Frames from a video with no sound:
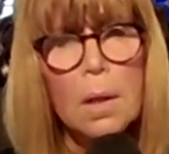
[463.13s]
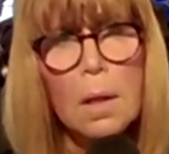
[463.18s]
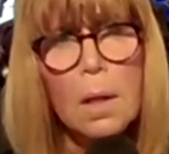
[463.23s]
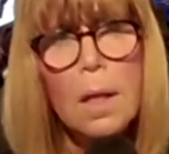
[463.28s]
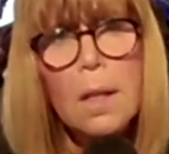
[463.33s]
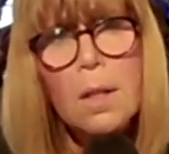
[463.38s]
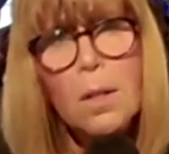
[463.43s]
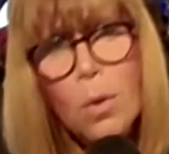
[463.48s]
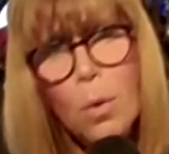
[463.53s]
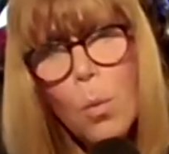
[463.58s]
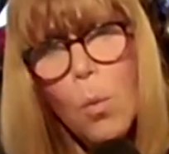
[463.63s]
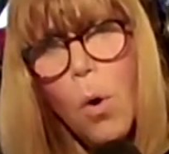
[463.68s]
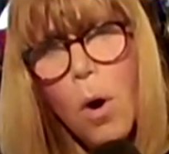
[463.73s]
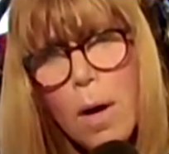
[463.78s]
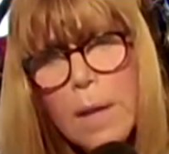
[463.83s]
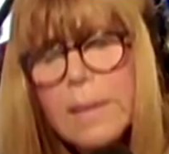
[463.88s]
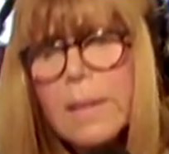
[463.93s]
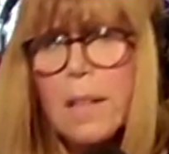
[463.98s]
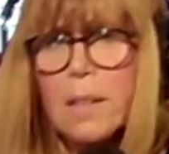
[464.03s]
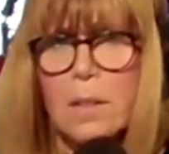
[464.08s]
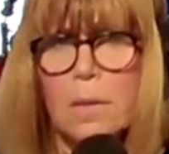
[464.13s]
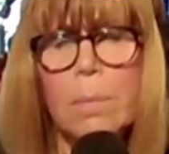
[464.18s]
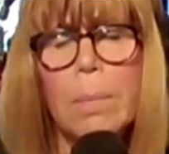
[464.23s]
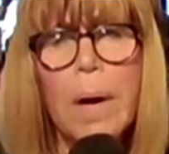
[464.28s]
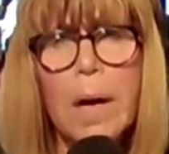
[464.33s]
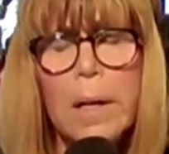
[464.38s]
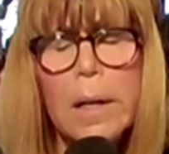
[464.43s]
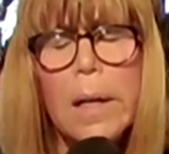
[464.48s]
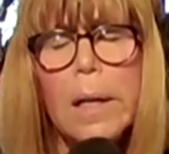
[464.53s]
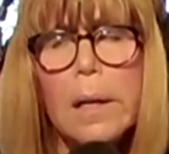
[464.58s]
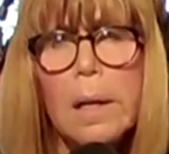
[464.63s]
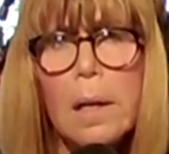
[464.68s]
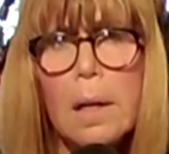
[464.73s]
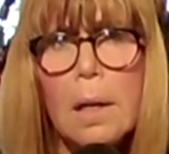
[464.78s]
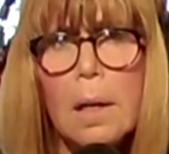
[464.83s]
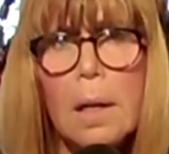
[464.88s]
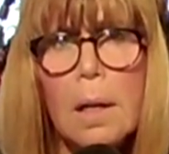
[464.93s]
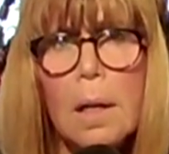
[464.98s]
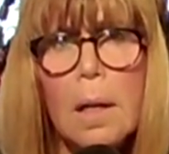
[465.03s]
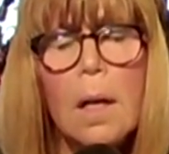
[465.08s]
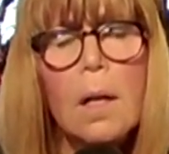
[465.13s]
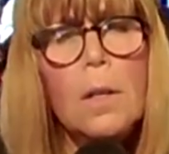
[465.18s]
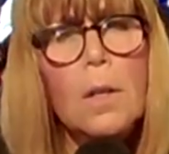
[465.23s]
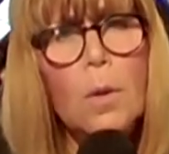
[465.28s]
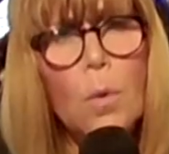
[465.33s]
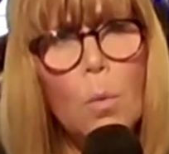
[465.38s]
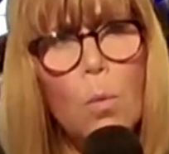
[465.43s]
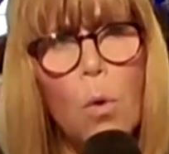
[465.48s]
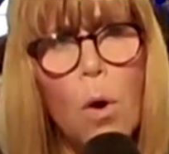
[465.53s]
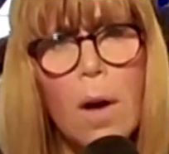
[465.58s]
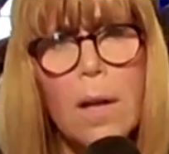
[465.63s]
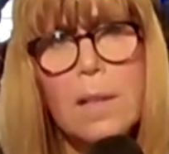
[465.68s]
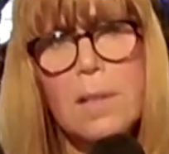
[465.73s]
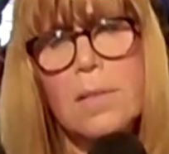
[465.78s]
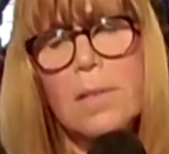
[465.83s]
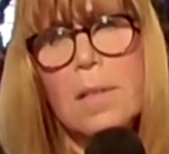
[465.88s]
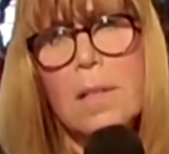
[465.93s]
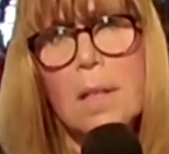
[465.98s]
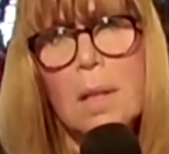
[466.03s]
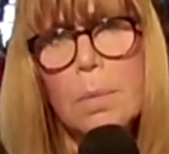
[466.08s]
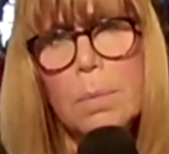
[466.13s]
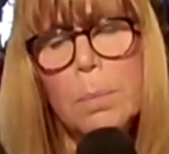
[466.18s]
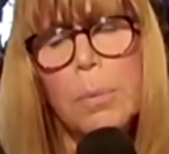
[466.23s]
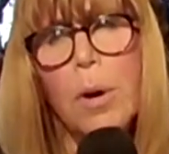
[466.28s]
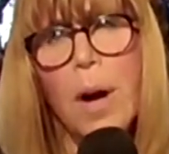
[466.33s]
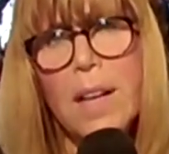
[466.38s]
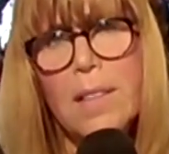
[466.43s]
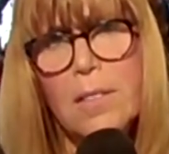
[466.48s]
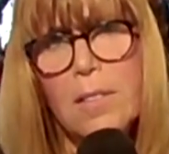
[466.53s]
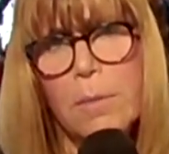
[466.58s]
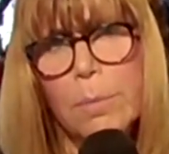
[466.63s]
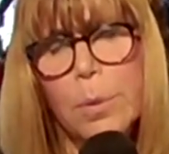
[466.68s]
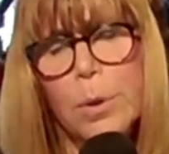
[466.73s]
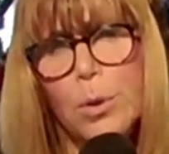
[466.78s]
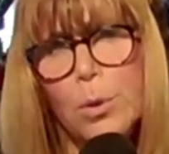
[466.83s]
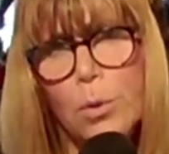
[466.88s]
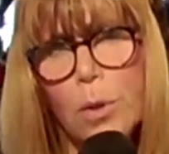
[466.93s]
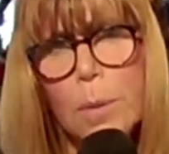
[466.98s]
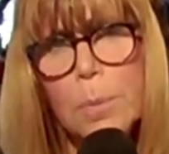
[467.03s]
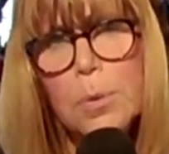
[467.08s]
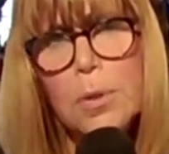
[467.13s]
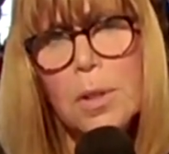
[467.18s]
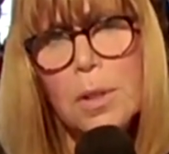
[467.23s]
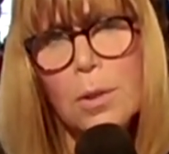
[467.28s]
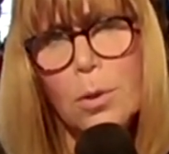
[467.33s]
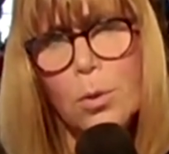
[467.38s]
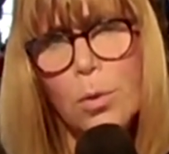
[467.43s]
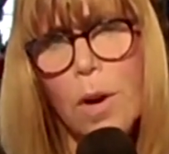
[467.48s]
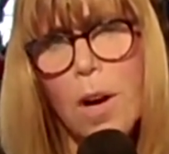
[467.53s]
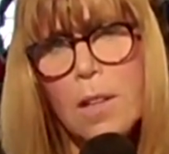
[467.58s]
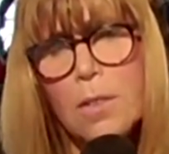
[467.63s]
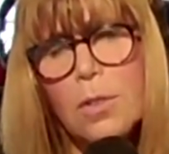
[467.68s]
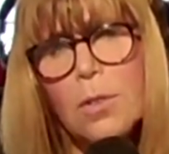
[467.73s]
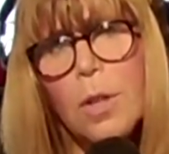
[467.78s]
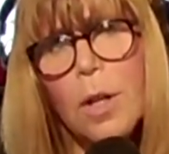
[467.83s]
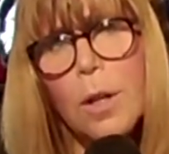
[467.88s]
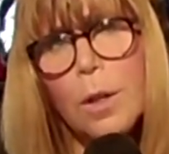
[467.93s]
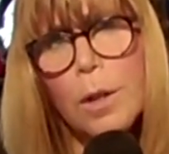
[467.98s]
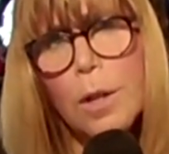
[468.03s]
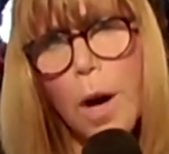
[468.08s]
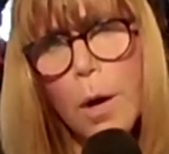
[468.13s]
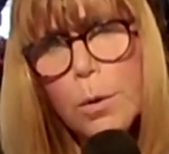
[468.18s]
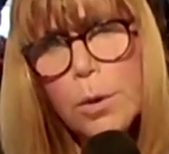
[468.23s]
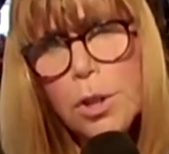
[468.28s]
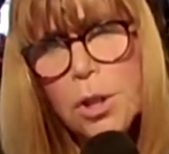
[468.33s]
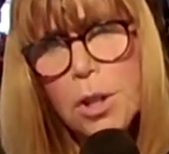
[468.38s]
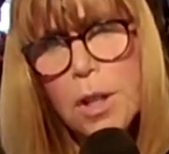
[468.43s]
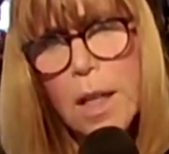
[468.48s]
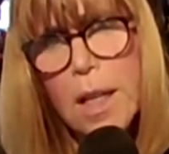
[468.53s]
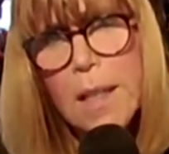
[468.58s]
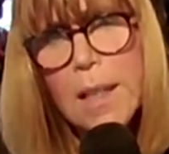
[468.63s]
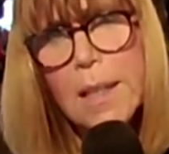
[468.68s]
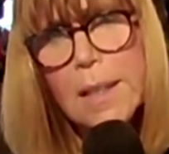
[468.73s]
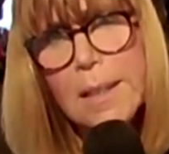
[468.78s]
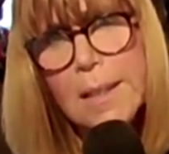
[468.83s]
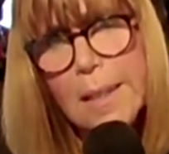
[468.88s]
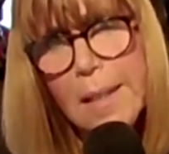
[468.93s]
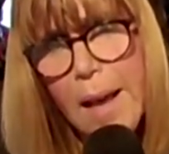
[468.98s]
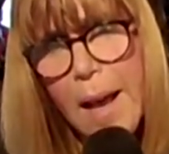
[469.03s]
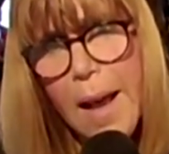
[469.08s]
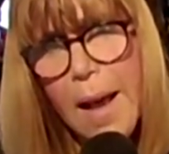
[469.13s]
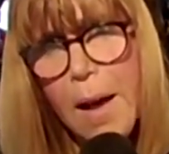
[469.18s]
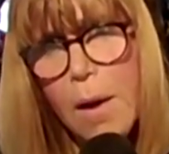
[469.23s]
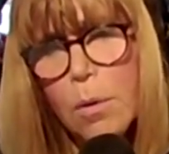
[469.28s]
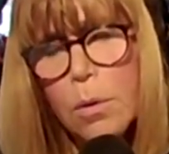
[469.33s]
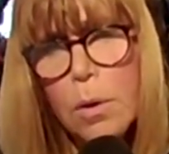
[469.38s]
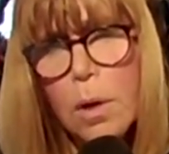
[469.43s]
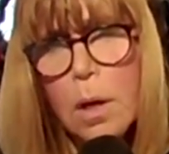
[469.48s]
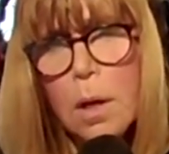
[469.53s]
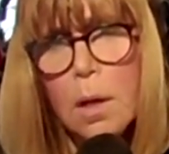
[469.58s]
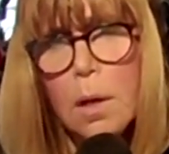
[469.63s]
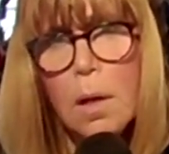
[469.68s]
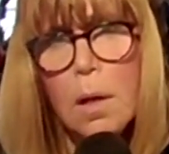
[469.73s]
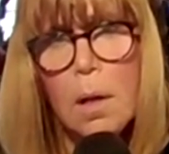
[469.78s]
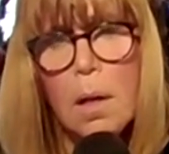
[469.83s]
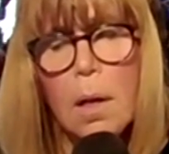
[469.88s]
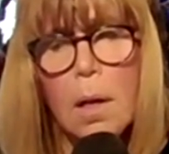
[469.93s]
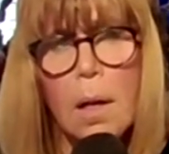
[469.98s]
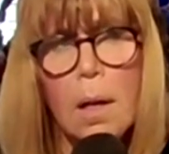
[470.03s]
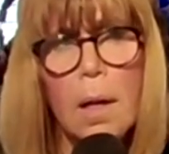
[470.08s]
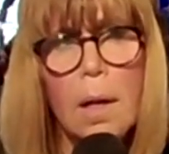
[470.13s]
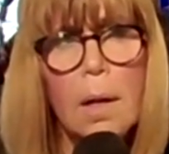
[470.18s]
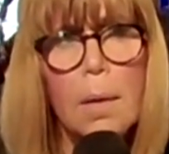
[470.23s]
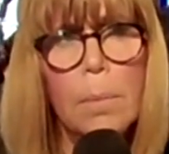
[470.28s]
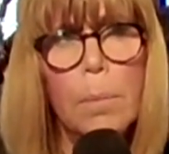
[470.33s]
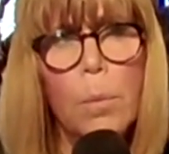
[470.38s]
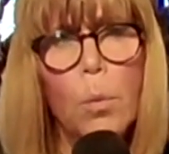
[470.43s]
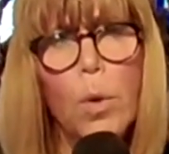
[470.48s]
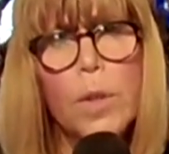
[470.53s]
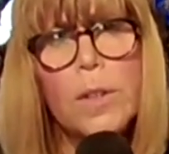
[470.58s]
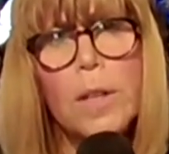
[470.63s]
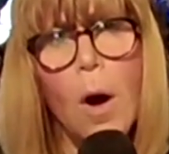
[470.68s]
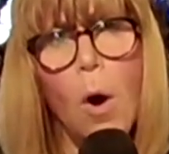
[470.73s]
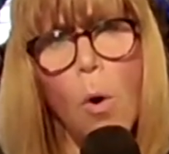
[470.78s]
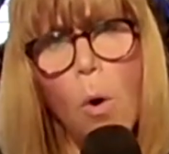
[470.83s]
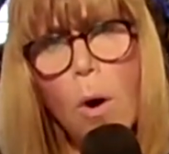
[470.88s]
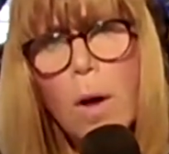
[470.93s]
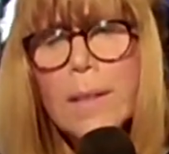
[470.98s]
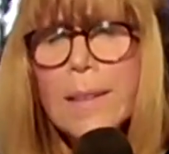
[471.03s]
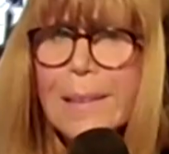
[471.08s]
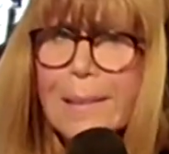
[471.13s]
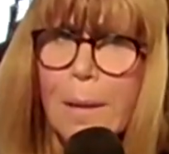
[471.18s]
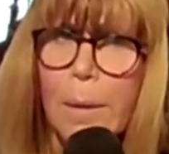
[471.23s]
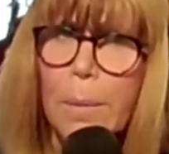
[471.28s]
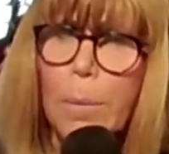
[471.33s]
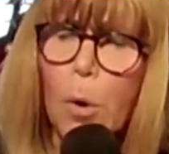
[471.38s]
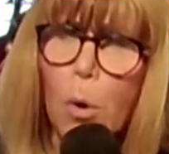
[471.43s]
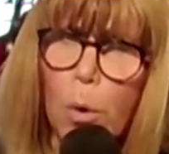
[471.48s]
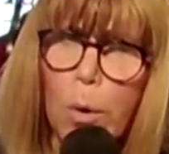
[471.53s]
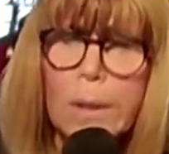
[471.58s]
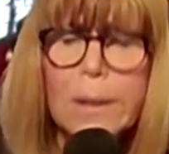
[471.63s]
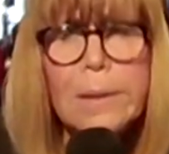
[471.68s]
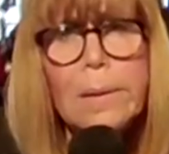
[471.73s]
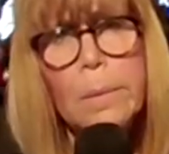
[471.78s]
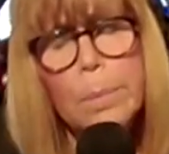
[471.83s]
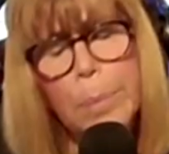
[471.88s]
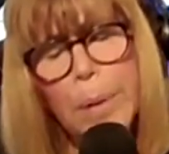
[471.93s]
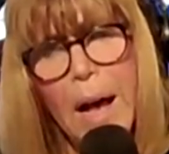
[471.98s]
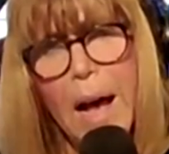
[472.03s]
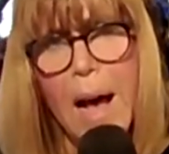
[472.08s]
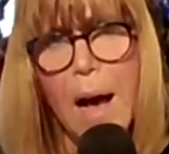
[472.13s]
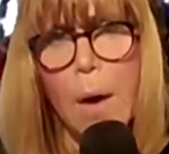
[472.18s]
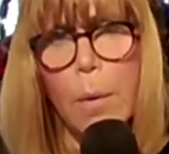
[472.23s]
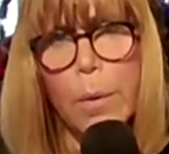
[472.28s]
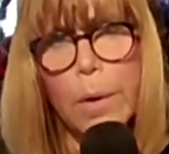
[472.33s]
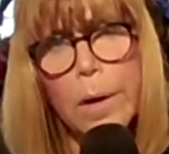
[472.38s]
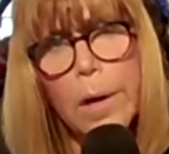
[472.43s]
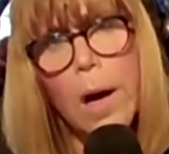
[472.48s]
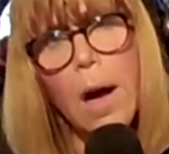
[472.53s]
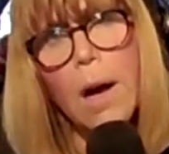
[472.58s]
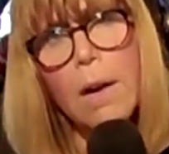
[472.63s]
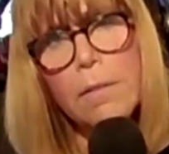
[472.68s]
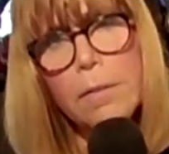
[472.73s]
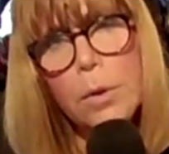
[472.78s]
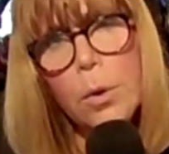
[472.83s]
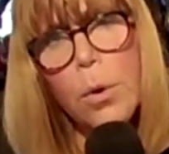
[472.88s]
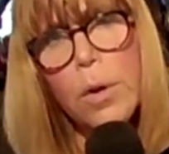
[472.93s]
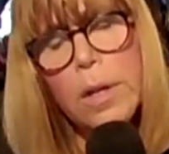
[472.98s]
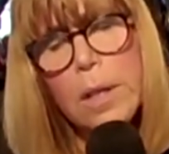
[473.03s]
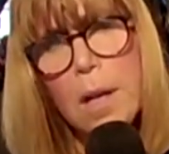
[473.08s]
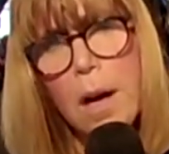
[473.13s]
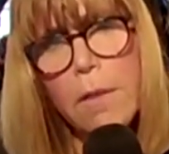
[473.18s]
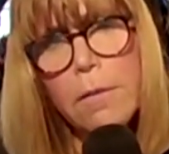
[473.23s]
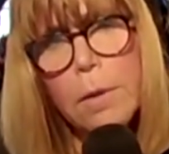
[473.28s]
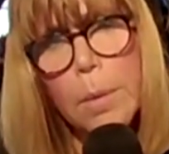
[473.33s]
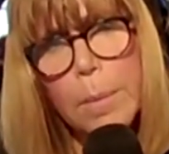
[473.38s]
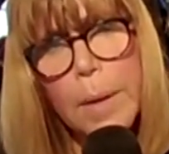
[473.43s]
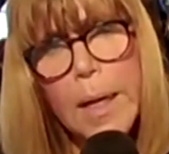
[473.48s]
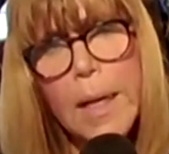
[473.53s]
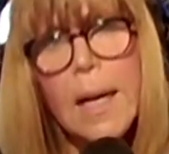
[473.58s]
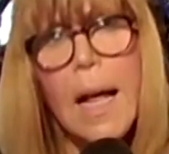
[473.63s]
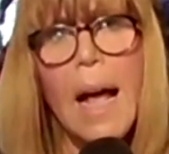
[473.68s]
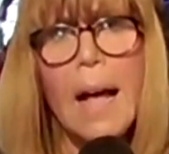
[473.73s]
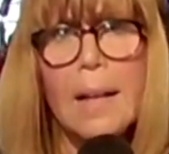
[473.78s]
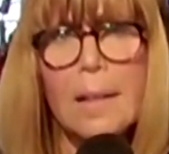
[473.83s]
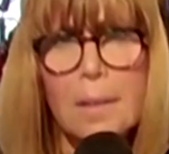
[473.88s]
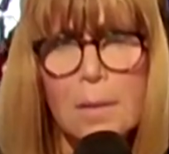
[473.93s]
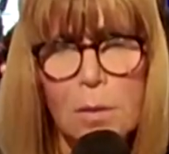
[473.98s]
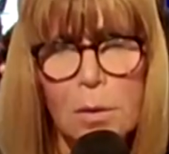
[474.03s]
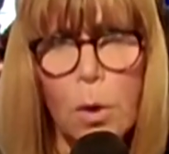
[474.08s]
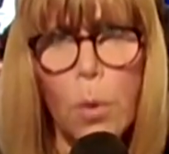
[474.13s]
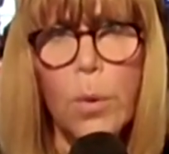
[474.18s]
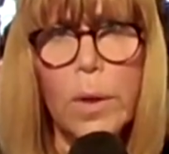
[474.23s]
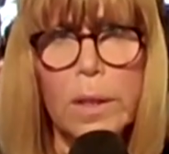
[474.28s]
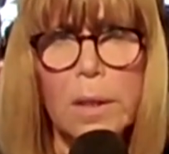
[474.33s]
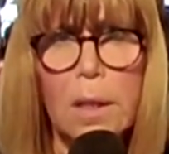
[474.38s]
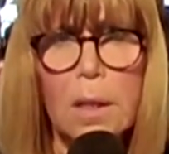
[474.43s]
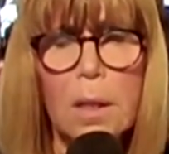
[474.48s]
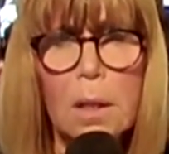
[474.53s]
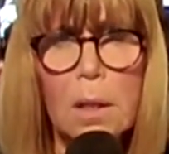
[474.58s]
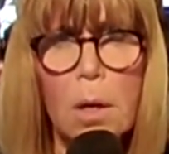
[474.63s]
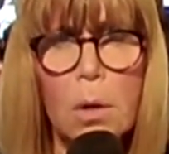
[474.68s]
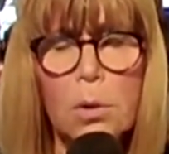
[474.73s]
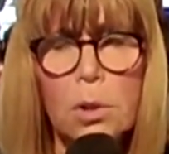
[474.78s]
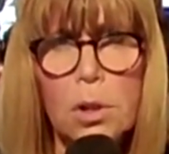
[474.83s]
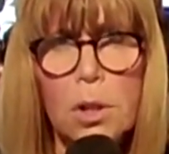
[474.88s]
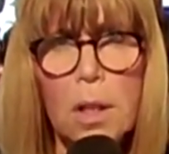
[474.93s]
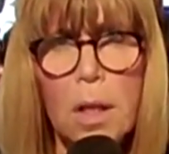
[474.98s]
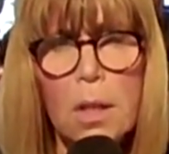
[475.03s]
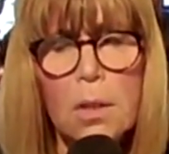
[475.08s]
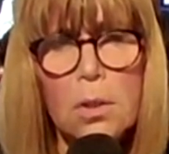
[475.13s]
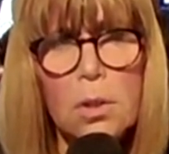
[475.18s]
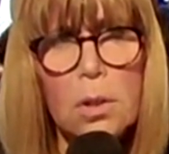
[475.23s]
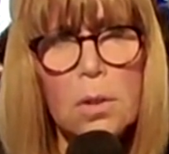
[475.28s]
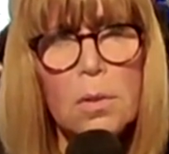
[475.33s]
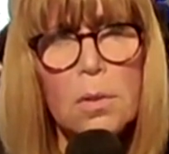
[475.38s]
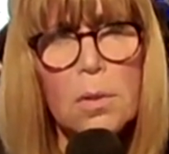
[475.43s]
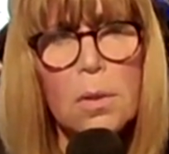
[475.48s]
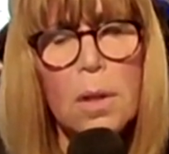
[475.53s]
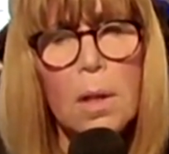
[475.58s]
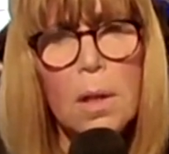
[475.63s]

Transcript: And you want this money. You want to see the price of prescription drugs negotiated down with the awesome, awesome power of your government doing the negotiations.